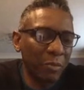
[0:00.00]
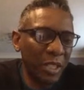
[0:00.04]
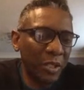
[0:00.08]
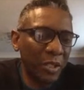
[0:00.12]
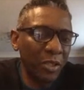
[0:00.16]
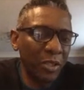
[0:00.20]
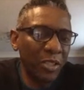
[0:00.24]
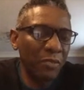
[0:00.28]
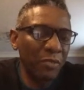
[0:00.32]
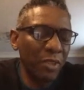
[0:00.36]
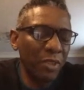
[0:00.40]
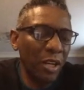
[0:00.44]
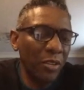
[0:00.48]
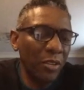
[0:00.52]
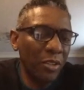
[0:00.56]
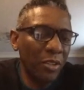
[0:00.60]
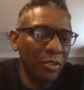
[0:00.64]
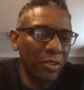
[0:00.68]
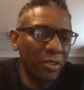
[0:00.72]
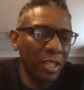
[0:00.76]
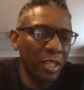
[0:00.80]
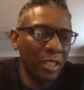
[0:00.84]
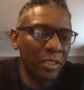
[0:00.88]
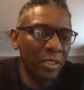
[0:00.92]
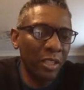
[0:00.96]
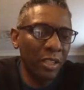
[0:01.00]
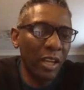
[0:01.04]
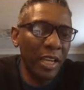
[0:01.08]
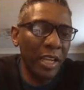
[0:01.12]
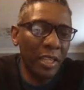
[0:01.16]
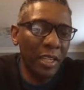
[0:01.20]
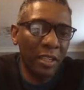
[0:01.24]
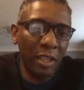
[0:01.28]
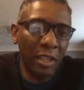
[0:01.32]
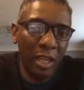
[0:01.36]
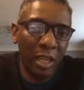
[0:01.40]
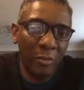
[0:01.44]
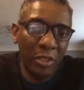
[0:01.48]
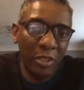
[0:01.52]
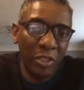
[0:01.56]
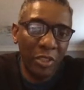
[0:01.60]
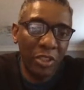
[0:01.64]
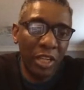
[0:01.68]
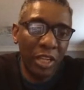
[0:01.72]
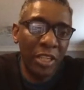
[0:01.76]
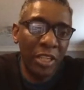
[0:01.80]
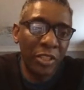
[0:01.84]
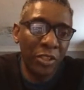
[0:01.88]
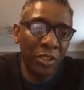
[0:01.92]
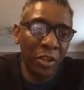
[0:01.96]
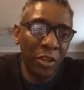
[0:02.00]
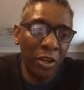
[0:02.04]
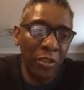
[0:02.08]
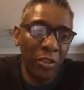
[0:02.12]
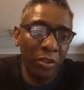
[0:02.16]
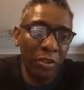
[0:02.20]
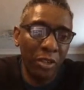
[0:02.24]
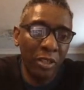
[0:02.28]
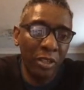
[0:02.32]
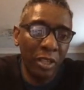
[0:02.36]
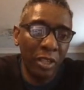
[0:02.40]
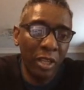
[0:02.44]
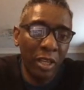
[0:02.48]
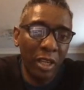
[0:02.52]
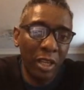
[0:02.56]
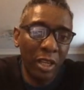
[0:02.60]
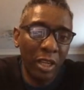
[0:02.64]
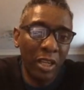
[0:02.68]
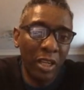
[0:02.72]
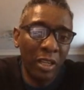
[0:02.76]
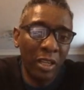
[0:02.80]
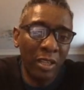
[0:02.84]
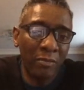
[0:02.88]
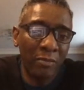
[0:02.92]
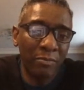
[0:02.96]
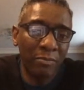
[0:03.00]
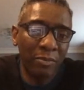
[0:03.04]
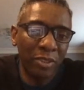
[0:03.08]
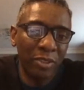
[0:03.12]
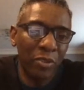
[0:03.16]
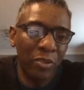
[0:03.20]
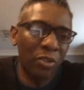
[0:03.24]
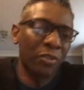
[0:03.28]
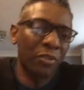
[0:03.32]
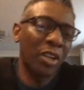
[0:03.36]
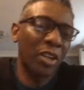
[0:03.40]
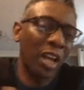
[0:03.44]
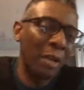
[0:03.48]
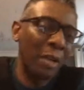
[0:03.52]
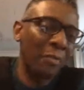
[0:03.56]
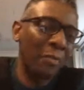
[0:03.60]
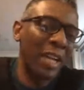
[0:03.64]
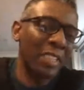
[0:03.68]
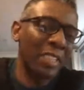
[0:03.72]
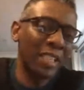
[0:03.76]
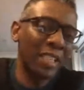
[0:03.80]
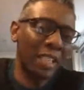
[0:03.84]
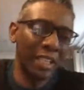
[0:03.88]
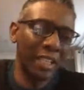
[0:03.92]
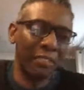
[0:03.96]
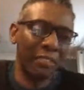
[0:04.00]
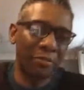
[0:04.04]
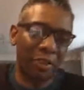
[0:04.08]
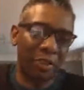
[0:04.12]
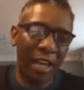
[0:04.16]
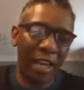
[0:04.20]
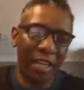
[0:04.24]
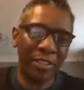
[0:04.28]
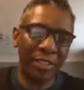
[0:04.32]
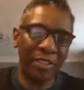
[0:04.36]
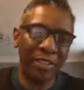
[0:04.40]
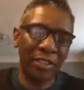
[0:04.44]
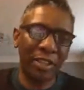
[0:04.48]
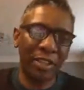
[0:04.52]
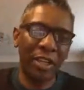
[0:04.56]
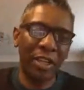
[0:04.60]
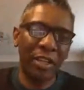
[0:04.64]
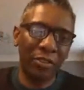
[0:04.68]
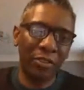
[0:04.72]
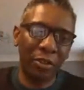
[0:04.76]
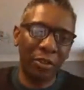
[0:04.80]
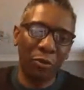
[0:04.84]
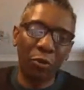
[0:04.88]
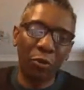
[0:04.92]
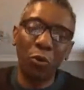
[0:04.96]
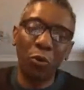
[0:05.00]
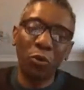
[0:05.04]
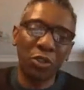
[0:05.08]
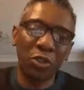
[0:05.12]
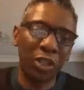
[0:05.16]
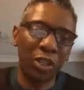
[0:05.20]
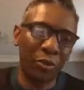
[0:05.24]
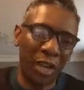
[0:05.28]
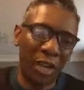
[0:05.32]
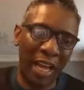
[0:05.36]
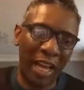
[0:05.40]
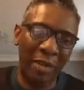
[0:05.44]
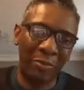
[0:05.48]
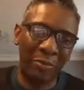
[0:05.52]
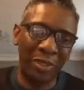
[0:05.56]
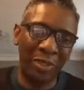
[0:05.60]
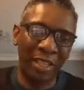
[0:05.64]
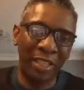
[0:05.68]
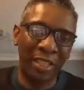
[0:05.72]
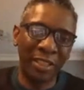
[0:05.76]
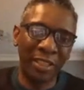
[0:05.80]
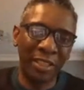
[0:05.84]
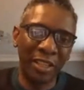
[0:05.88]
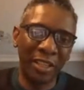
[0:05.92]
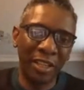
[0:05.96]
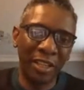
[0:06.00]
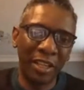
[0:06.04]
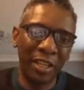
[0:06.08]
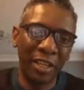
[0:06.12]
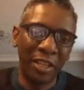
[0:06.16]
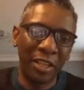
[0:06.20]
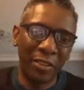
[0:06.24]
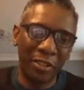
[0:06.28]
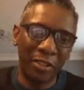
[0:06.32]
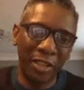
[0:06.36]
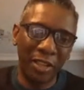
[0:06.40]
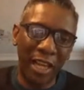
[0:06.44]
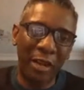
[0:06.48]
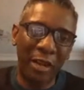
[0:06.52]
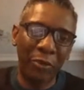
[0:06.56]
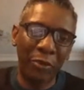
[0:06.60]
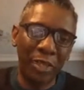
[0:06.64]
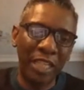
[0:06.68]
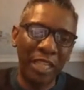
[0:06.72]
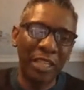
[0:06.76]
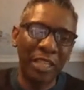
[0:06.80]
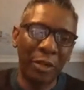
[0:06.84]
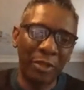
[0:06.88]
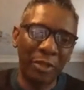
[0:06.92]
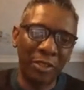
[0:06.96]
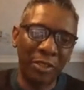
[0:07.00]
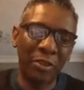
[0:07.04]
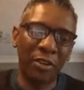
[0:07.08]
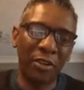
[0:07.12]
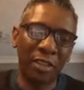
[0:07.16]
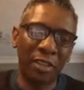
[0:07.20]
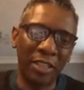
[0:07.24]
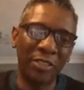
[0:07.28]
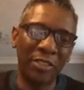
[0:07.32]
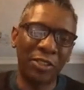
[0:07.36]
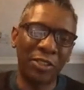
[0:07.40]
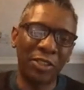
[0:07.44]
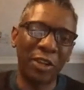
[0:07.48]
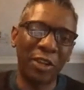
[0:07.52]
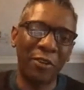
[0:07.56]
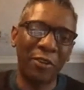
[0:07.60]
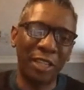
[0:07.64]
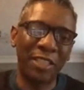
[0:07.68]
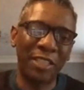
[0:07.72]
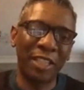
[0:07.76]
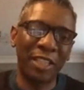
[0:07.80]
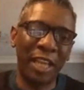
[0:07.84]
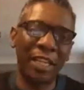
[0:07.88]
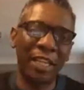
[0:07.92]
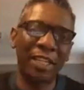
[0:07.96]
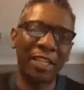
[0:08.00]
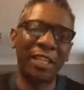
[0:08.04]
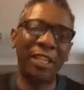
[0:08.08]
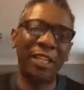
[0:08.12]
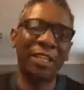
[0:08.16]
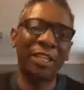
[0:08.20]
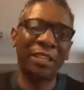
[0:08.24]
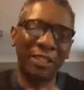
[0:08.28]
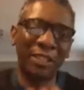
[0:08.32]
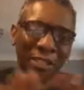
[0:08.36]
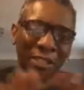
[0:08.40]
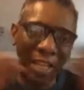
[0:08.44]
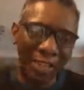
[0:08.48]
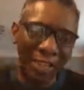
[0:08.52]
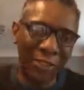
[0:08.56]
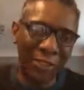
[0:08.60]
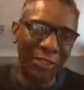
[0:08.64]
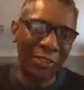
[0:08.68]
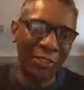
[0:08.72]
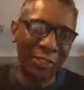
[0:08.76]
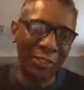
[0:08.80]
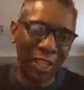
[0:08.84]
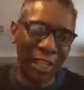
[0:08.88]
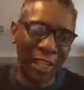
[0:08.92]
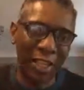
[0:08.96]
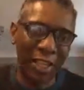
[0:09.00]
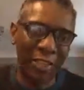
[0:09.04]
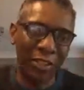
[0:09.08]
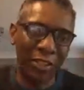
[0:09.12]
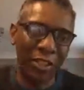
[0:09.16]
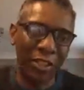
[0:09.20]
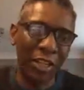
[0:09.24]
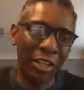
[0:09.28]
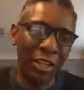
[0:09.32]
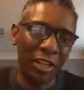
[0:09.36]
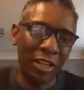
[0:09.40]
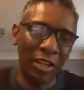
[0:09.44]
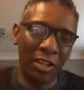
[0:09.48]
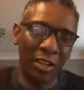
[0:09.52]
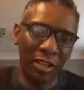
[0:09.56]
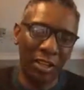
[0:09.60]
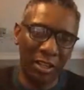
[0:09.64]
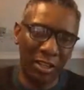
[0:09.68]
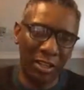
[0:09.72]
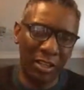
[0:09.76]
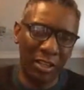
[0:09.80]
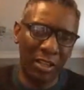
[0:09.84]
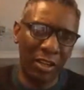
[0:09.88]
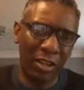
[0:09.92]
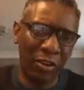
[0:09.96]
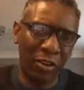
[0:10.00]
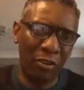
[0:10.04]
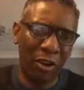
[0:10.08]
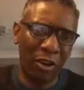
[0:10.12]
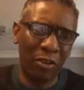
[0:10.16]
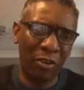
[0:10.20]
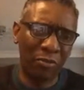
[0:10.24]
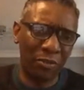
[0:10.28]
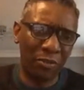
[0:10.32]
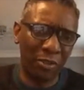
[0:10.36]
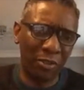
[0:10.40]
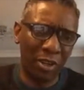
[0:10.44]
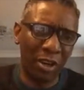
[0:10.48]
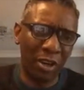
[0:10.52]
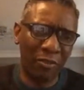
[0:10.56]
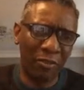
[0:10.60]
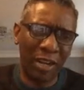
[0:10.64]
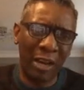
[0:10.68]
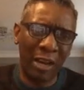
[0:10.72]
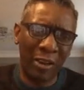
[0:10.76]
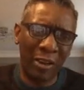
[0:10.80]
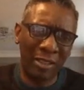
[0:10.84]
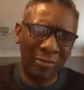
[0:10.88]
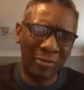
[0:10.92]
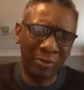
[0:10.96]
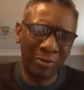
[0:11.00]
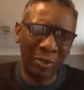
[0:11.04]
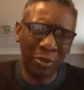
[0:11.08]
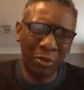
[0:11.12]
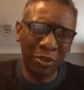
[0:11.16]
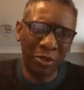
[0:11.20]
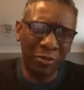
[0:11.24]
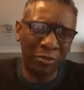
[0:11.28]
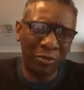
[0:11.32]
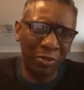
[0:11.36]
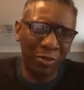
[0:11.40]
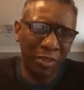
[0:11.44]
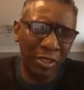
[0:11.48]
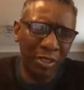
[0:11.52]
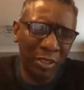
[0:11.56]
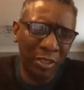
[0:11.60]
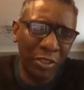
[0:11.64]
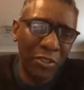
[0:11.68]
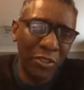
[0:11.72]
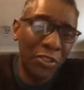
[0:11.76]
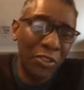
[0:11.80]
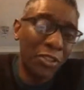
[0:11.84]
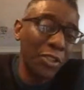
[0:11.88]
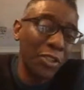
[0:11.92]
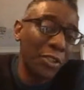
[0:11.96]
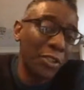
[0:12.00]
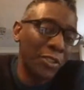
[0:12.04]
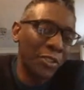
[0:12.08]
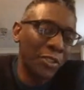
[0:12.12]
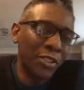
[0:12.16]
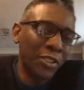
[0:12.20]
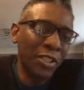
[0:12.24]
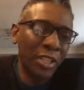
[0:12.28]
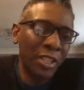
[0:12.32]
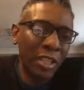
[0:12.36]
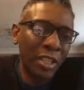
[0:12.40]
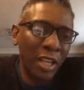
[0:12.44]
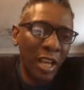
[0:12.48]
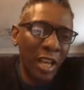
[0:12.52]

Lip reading: because of other things like climate change and other sort of climatic effects that are also happening, that El Nino is not necessarily taking center stage of our sort of concerns.